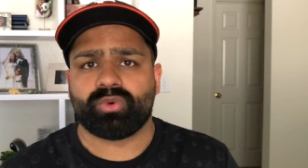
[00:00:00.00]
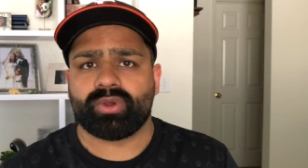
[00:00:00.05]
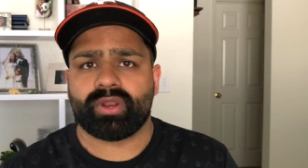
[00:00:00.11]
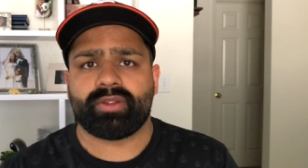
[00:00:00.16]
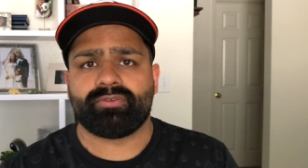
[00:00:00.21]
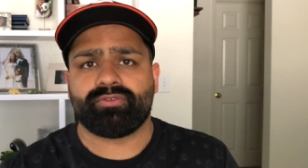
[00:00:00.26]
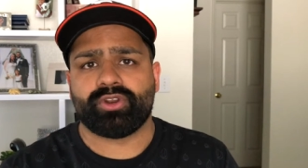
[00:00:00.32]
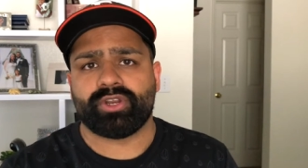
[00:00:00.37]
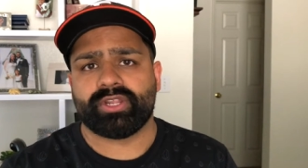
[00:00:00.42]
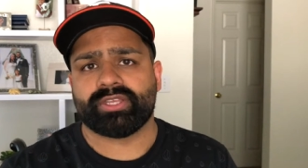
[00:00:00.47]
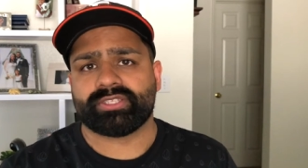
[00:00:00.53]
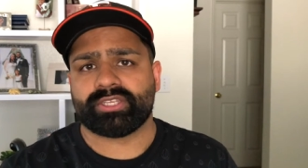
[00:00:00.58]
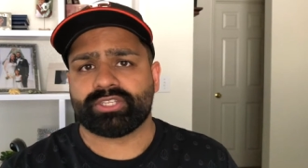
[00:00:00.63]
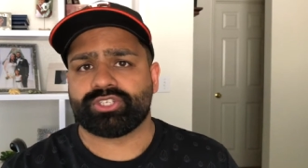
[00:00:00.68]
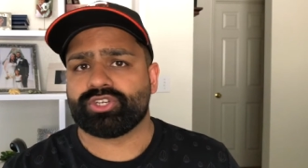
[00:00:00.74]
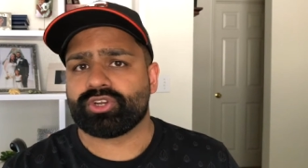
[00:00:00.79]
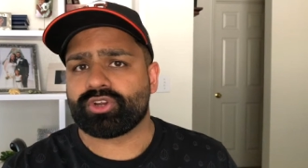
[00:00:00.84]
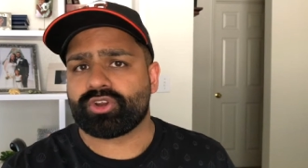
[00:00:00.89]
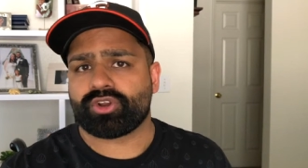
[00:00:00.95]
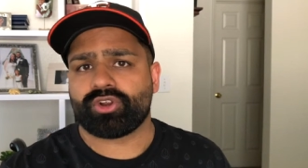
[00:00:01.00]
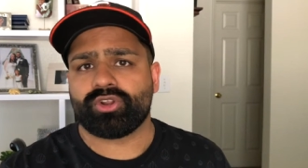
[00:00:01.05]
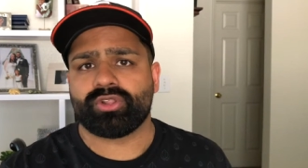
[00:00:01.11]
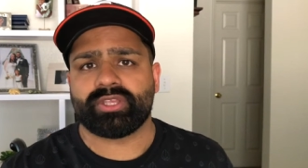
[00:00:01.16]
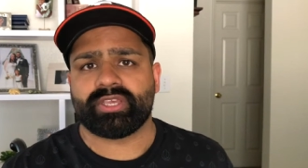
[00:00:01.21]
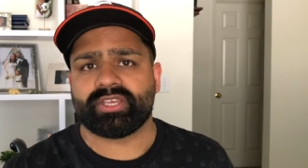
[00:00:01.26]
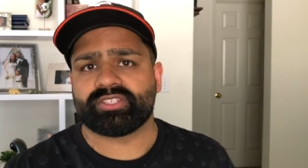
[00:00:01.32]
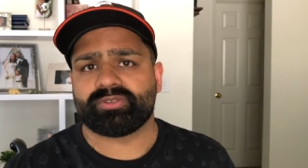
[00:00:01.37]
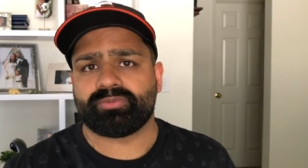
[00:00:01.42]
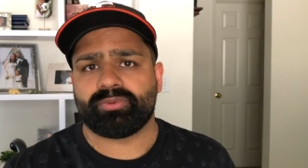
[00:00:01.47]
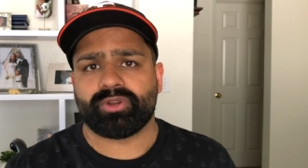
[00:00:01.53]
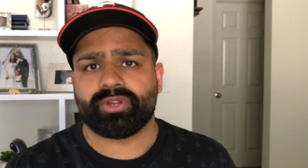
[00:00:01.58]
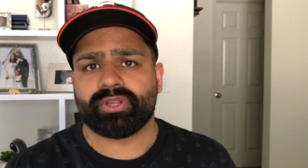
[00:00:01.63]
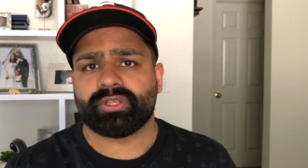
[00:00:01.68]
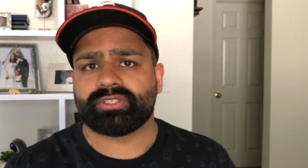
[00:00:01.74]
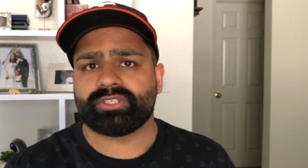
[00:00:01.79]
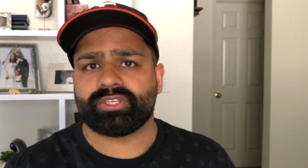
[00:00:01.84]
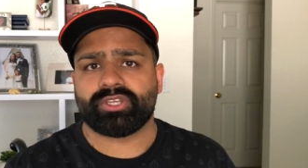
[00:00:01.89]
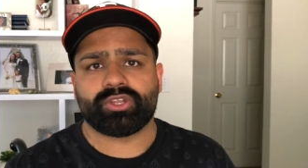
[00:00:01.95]
whatever it is that you're currently
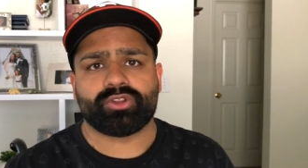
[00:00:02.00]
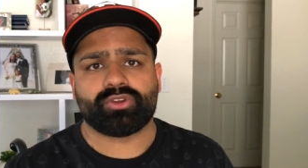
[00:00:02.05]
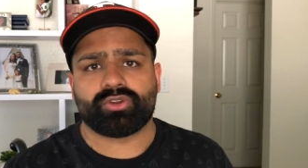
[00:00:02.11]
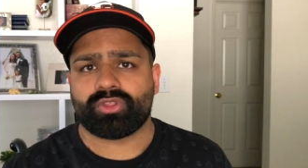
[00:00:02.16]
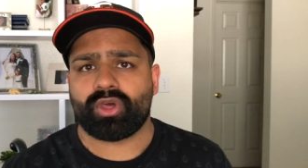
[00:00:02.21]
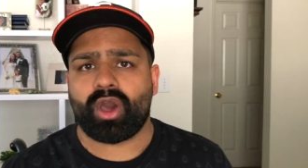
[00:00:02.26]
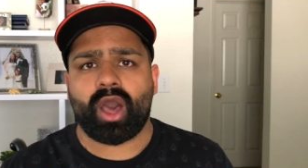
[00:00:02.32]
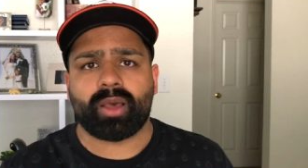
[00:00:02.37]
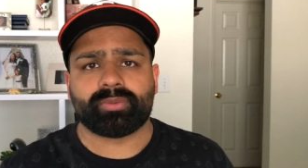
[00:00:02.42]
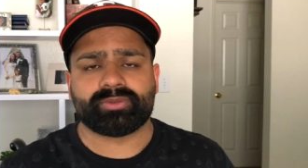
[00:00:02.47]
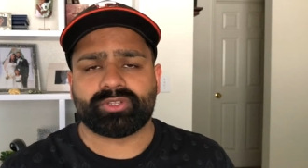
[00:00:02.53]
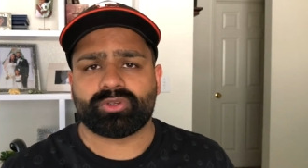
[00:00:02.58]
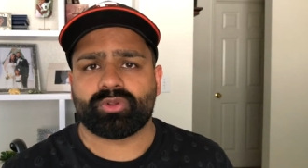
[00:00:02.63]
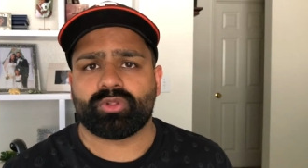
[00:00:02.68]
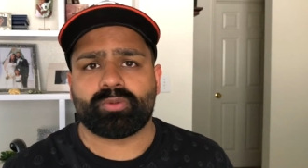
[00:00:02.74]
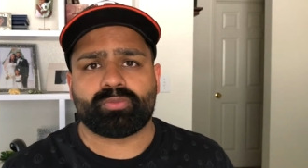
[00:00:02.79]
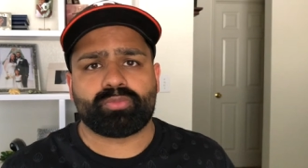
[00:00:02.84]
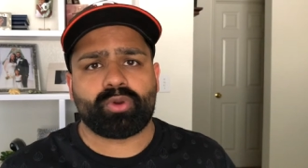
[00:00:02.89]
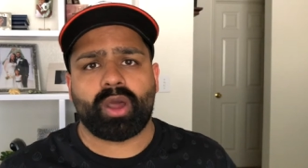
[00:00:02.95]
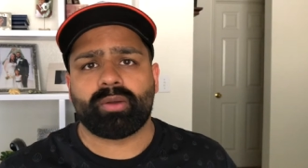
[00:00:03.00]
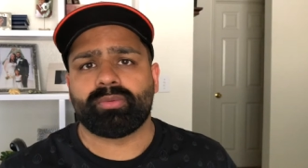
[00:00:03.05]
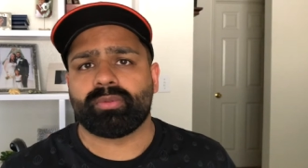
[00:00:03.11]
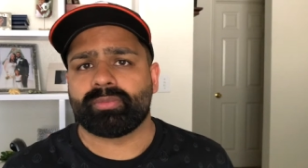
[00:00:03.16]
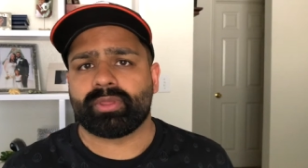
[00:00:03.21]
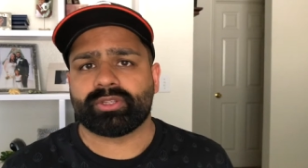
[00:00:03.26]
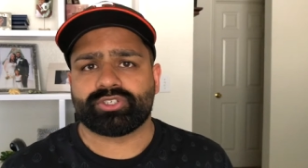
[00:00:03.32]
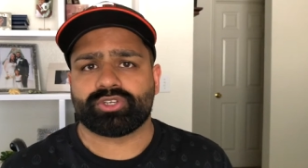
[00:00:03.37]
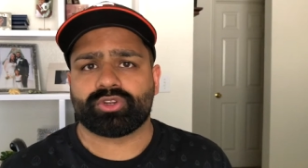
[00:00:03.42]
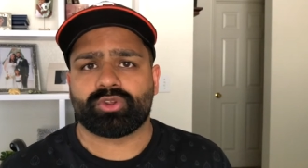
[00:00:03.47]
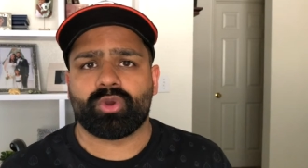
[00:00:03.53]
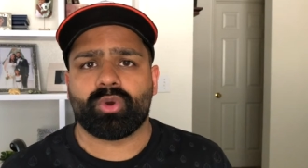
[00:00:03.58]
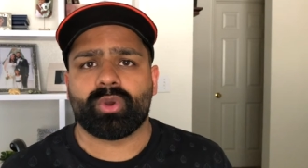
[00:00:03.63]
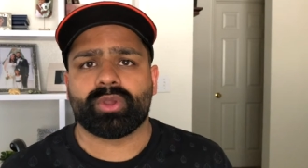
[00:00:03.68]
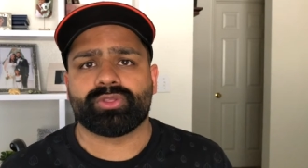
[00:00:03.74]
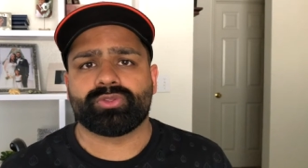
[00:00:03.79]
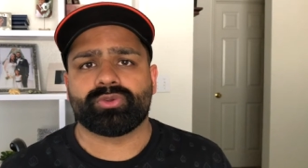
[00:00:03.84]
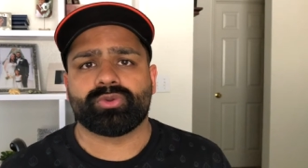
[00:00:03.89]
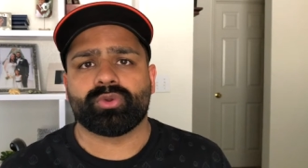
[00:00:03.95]
experiencing or the obstacle or problem that you're
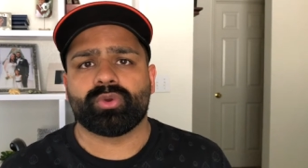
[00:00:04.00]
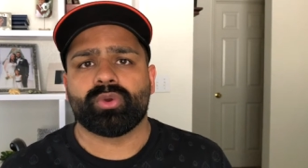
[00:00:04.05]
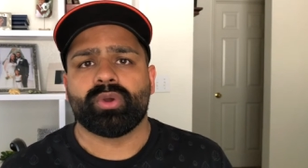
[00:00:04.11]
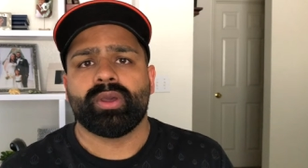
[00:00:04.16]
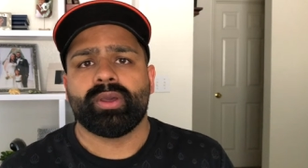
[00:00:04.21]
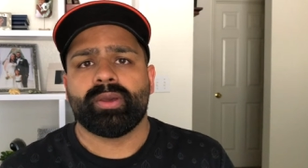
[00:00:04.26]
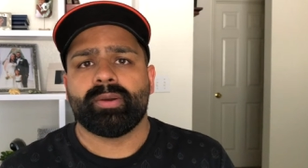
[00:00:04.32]
going through.